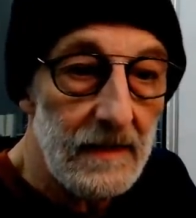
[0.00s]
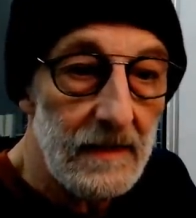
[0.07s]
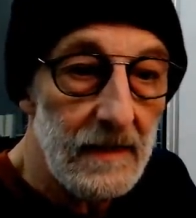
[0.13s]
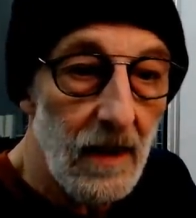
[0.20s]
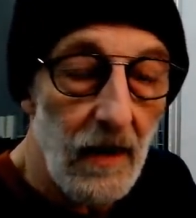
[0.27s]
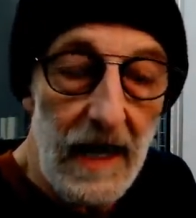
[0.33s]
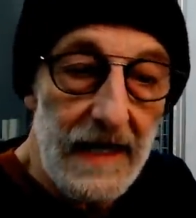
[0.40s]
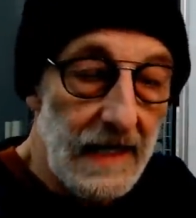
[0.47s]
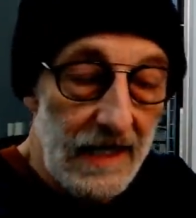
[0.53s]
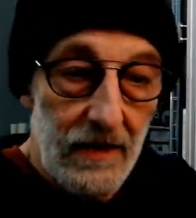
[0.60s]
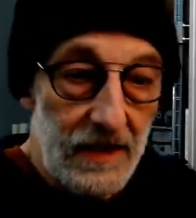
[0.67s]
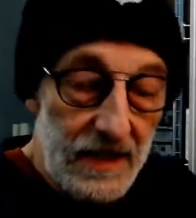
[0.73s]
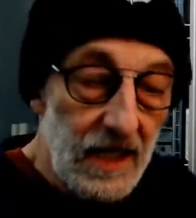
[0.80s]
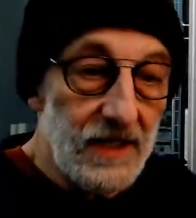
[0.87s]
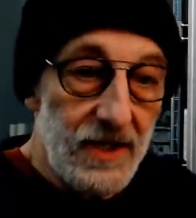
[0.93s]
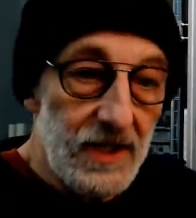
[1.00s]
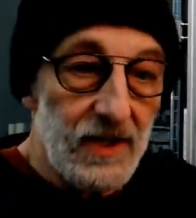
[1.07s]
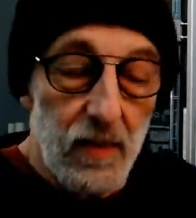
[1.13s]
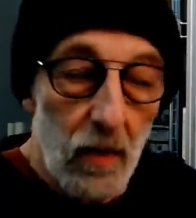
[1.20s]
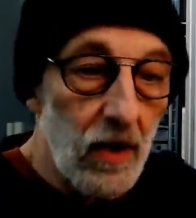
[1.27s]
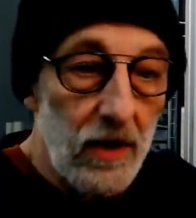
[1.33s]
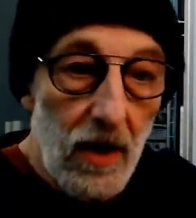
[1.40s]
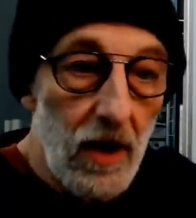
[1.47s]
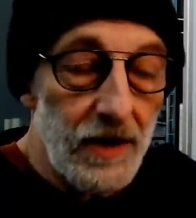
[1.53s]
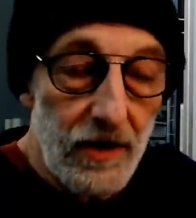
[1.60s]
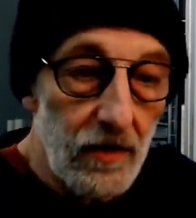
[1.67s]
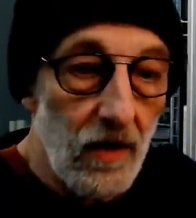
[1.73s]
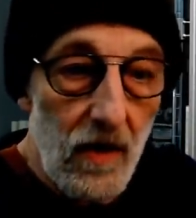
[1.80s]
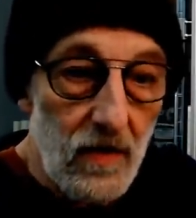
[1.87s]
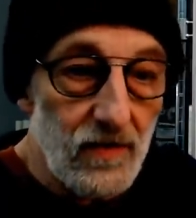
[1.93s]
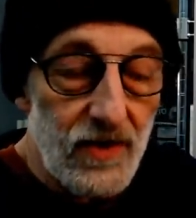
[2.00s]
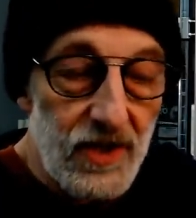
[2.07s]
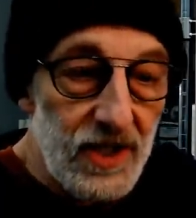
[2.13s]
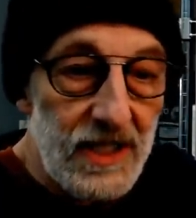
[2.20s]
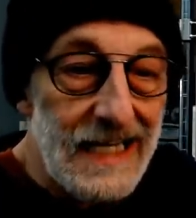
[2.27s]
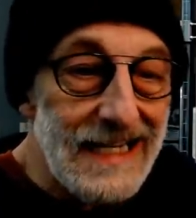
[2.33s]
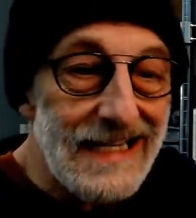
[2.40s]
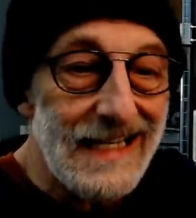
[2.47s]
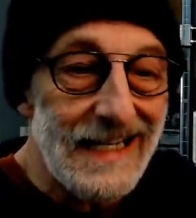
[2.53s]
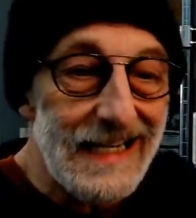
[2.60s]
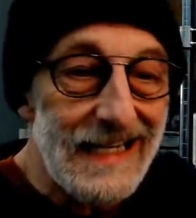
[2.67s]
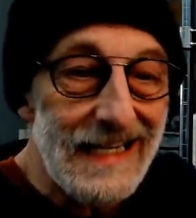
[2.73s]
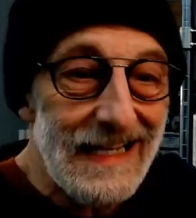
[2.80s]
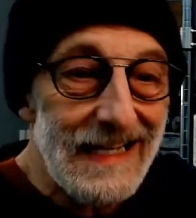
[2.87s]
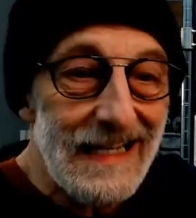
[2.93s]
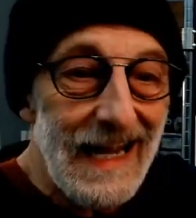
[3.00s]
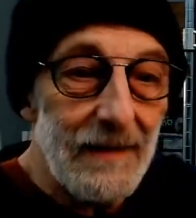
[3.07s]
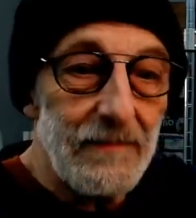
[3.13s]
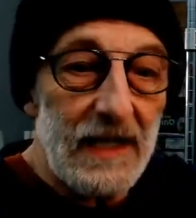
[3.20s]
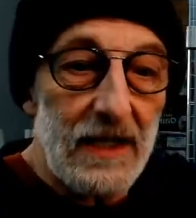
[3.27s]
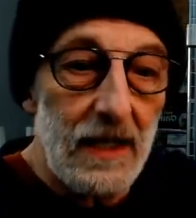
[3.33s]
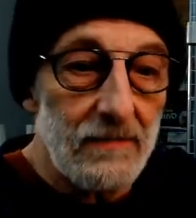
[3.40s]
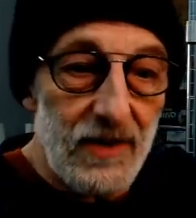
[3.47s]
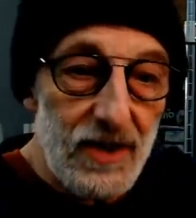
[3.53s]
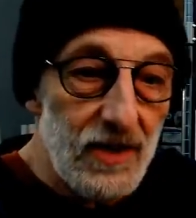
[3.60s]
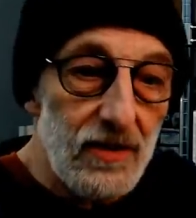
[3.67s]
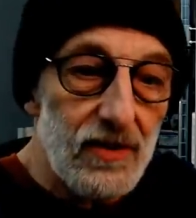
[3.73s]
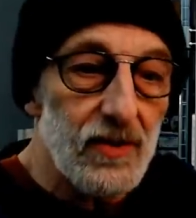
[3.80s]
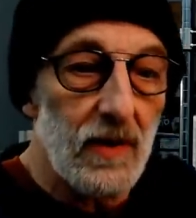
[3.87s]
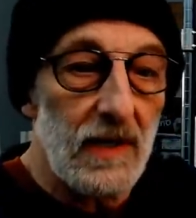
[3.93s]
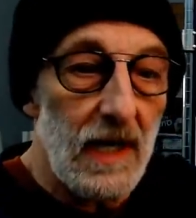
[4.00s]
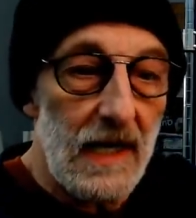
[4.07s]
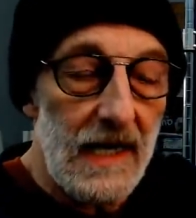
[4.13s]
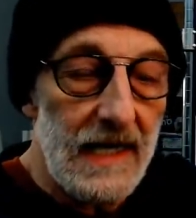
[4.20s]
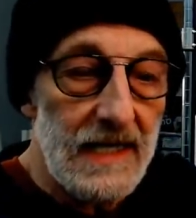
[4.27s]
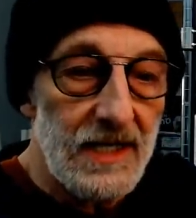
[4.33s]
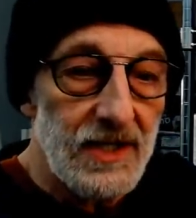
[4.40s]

All right, it does its work on your own skin and becomes neutralized